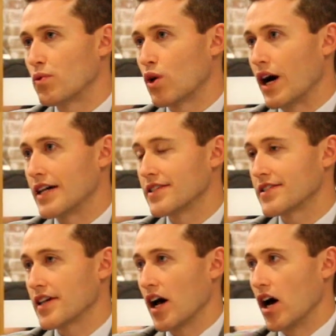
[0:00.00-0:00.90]

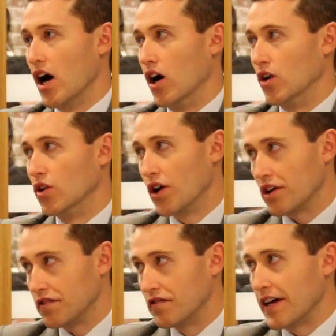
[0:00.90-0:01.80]
price a lot
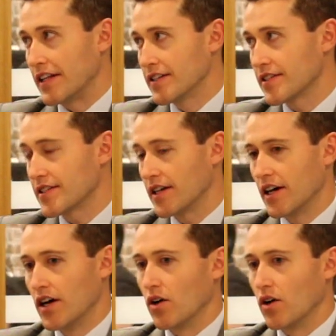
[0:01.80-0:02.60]
of events